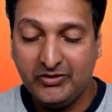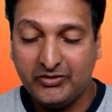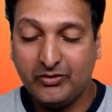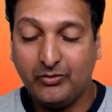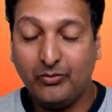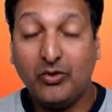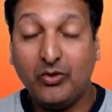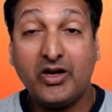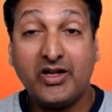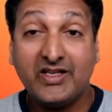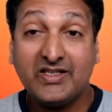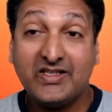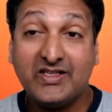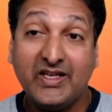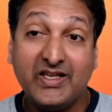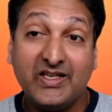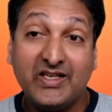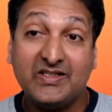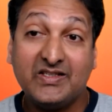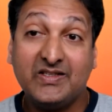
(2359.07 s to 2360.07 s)
So what I
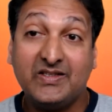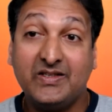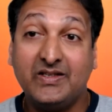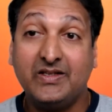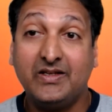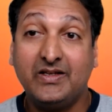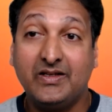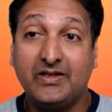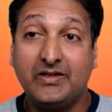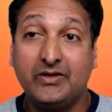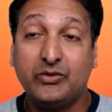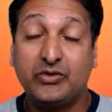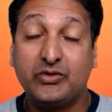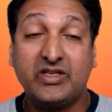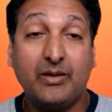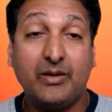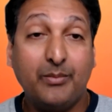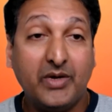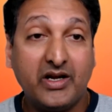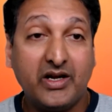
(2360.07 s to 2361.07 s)
say is, to
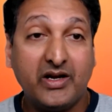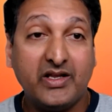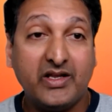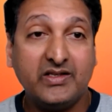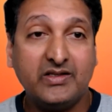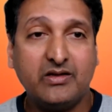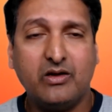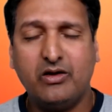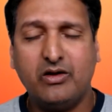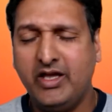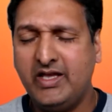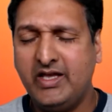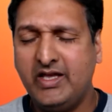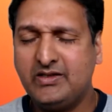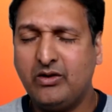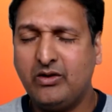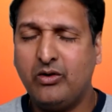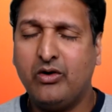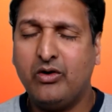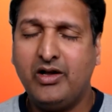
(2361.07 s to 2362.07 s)
summarize,
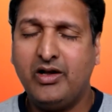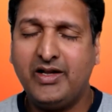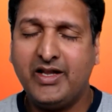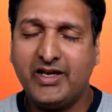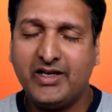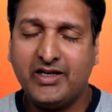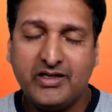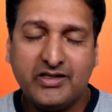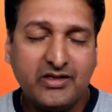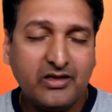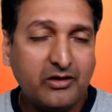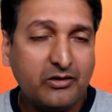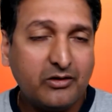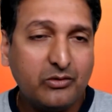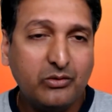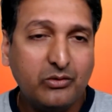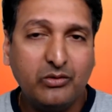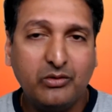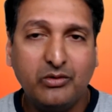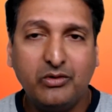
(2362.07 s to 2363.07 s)
yes, all techniques are
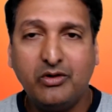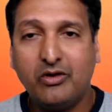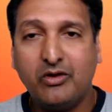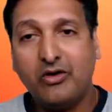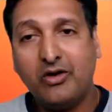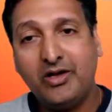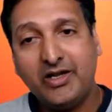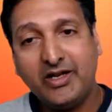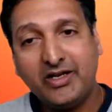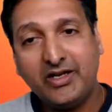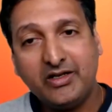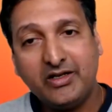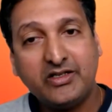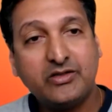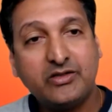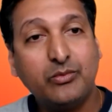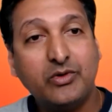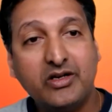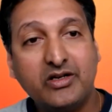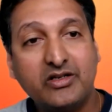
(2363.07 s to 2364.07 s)
good, all
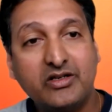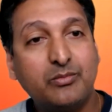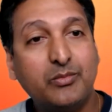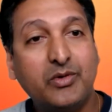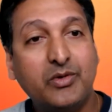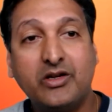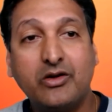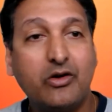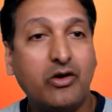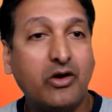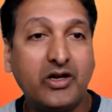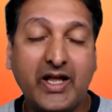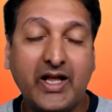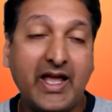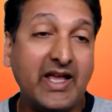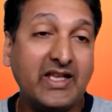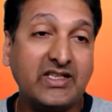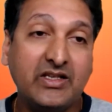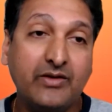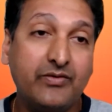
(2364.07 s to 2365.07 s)
techniques works, but not
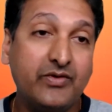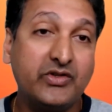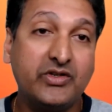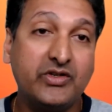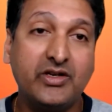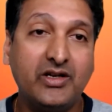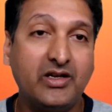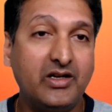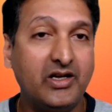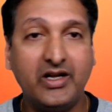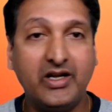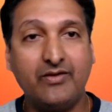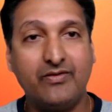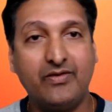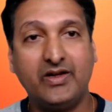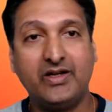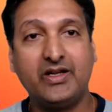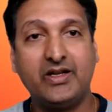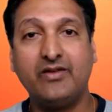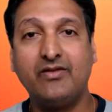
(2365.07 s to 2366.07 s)
as efficiently and
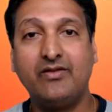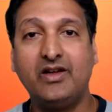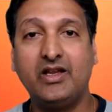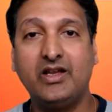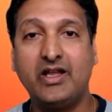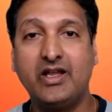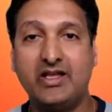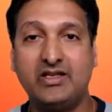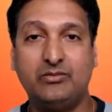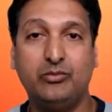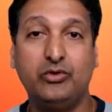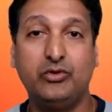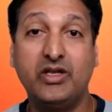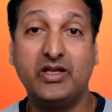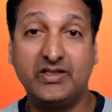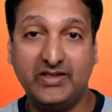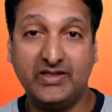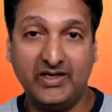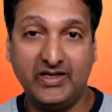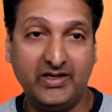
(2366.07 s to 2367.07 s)
effectively as
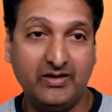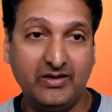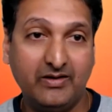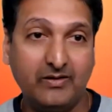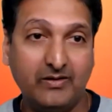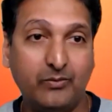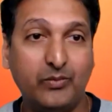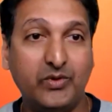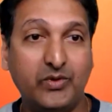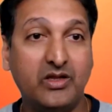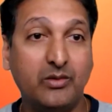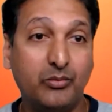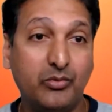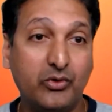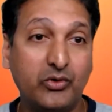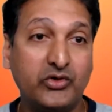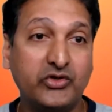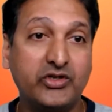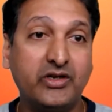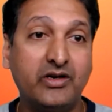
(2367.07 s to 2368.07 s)
Buddha said with the
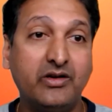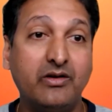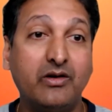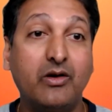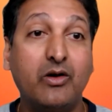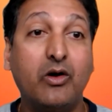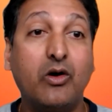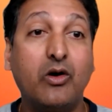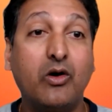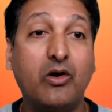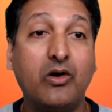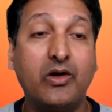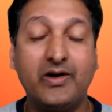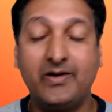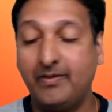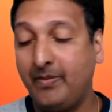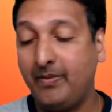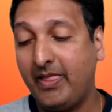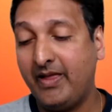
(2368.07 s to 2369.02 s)
posture or